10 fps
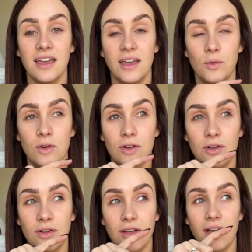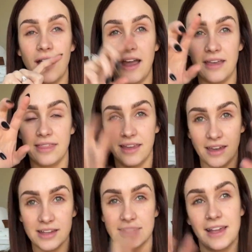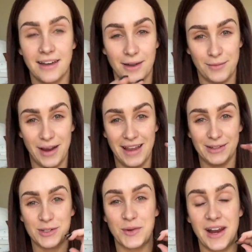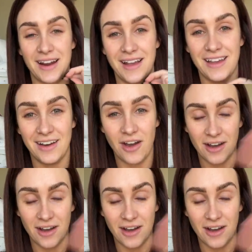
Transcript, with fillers: it will, I think I set it up right to where an